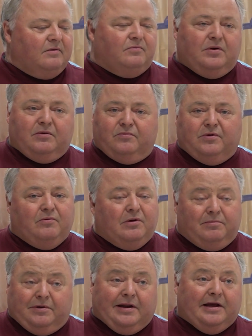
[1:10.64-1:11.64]
We
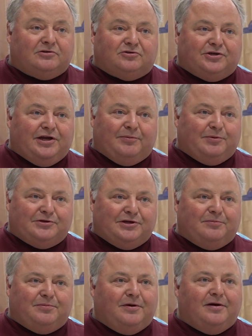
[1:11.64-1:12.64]
want to be national
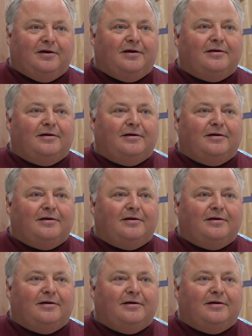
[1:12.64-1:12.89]
championship.